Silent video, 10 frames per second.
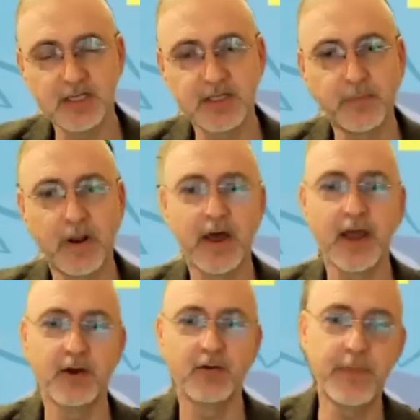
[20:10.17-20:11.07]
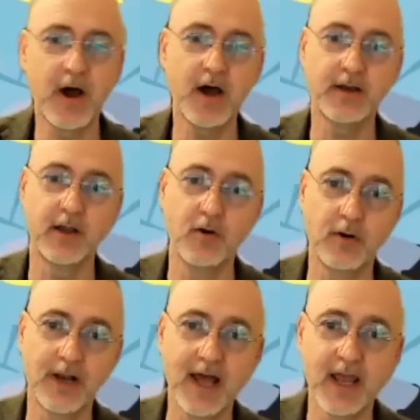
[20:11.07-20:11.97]
a supplier, a partner
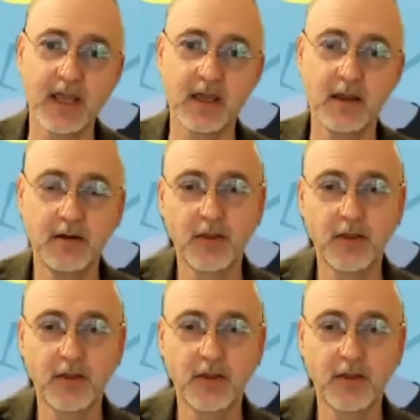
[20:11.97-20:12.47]
look like